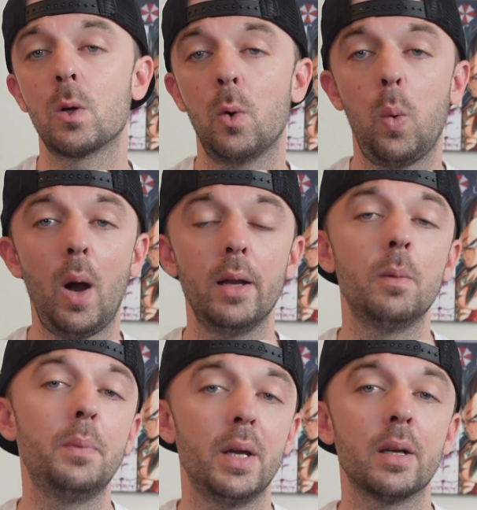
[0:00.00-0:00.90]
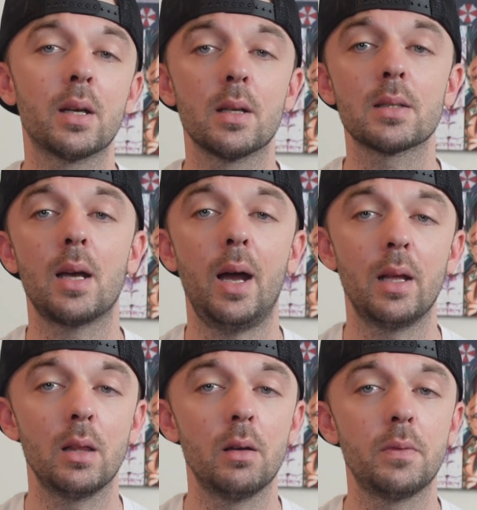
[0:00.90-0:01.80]
quite a bit because I
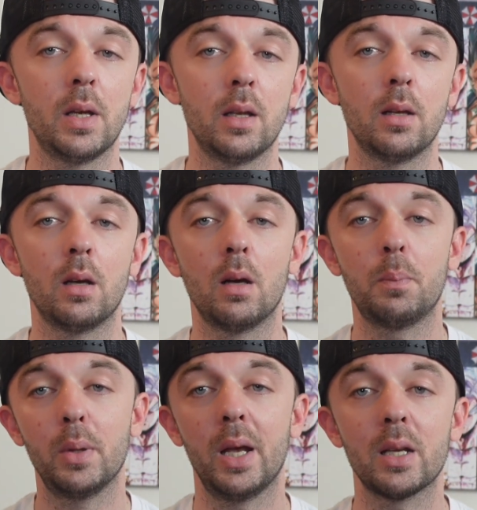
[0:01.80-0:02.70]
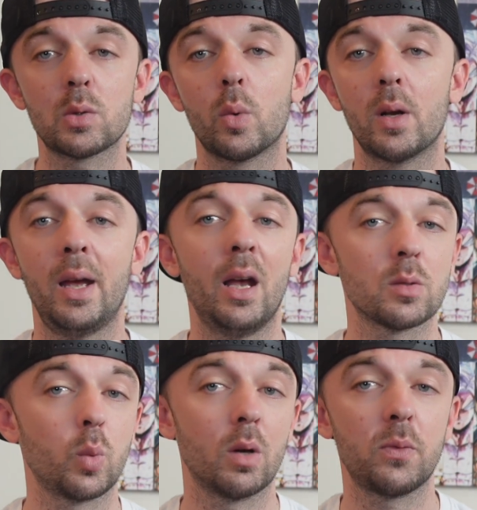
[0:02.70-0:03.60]
live in a place where it has
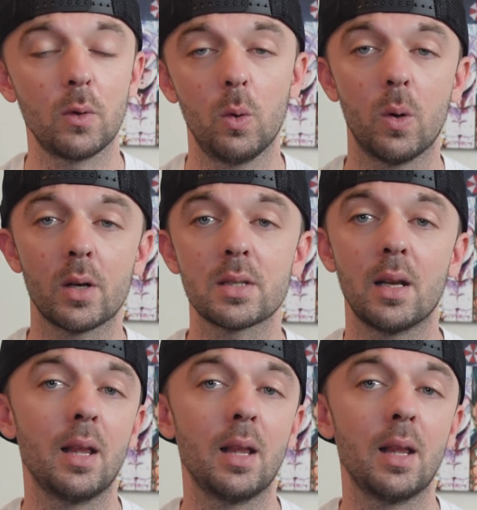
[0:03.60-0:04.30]
wood floors and a